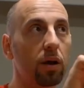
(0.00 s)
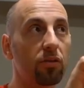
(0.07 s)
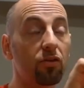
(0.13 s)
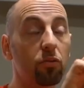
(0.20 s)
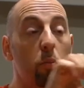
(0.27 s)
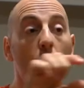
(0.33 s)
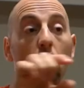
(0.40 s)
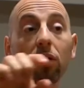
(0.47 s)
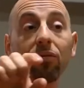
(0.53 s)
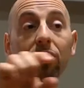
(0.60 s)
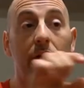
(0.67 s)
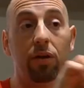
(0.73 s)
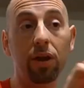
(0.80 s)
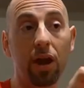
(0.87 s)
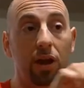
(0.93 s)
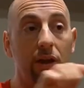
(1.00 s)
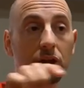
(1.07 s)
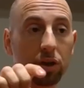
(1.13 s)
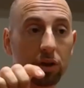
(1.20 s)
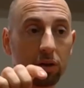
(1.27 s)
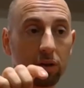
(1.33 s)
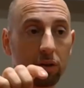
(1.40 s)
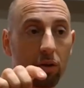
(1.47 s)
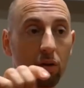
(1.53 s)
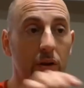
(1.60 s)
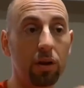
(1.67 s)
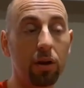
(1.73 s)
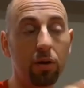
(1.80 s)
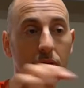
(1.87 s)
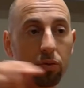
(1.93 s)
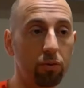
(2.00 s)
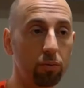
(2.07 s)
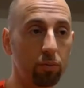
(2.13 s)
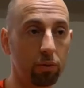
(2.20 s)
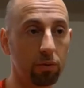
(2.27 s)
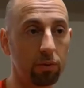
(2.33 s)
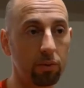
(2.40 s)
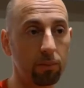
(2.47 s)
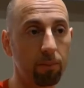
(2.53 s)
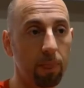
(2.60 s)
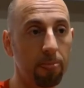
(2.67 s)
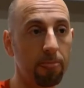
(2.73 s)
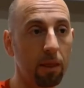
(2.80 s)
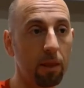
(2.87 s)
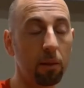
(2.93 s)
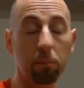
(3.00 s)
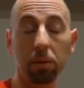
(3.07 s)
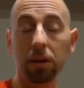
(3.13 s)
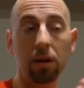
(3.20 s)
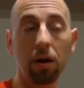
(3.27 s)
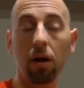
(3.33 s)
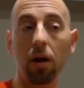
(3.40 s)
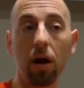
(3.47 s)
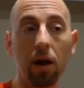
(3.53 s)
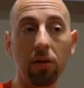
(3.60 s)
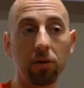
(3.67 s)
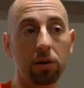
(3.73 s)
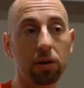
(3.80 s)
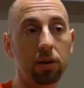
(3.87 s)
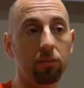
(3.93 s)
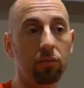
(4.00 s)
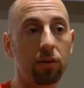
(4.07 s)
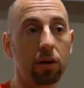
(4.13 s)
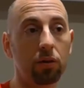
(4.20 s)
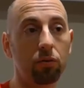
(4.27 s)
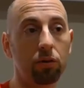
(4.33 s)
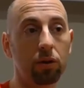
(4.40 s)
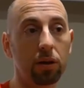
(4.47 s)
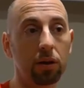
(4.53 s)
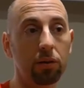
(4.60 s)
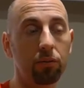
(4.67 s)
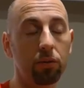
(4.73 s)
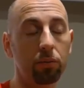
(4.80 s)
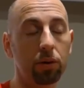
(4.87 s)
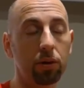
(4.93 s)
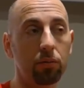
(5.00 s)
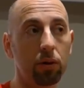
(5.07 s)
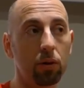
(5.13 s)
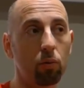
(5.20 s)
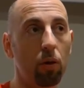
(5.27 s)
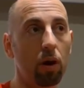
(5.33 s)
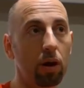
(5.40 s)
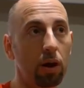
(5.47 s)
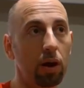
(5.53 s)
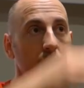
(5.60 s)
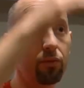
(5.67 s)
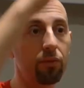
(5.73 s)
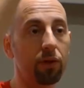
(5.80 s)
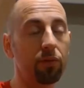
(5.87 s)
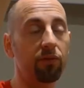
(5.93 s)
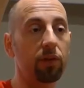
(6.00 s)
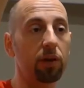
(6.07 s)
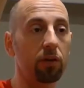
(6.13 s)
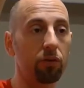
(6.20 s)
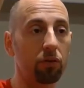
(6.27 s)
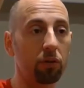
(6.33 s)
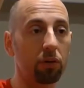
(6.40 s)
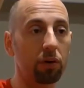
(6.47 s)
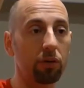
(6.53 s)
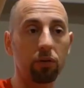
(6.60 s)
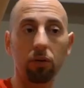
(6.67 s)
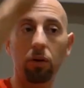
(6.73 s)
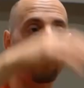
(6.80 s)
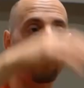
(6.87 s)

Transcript: small variation on their throughput. But there are other teams that could deliver between 1 and 15 stories,